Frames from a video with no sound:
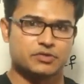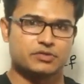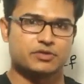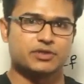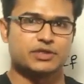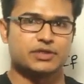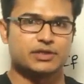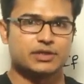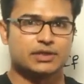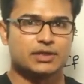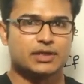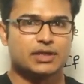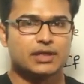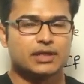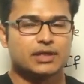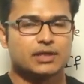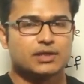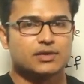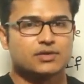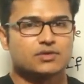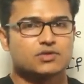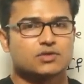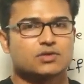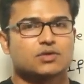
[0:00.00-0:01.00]
tree.
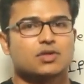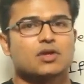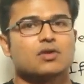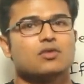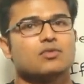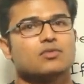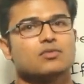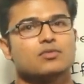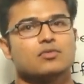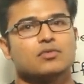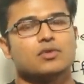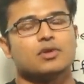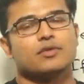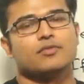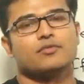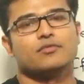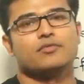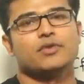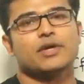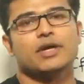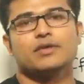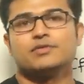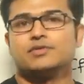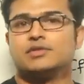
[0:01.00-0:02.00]
So now
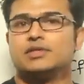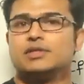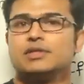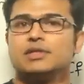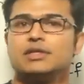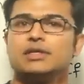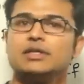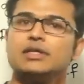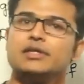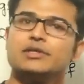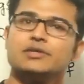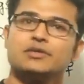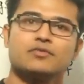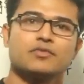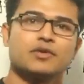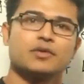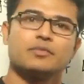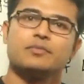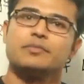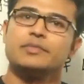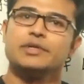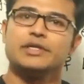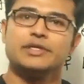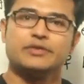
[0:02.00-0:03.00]
we have seen the deletion
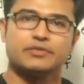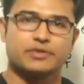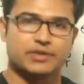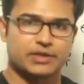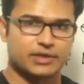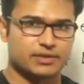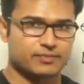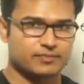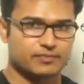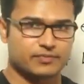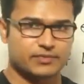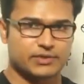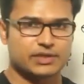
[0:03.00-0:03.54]
from B tree.